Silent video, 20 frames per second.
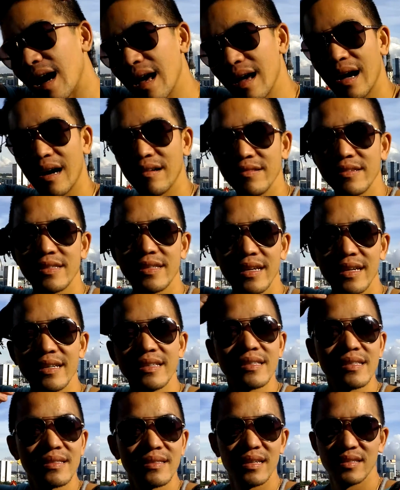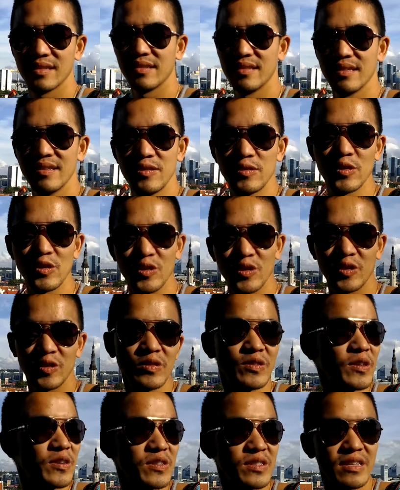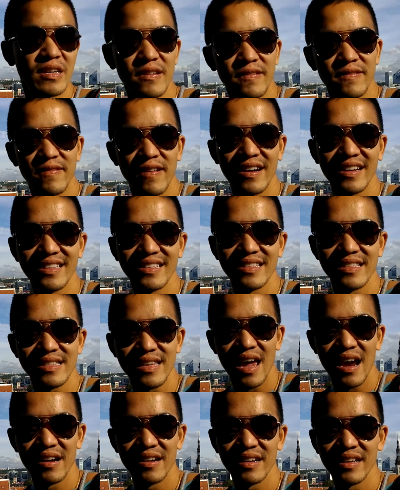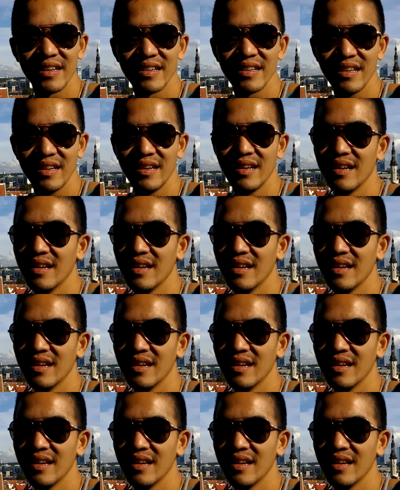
I, I would say just stick to the usual Thursday, Friday, and Saturday.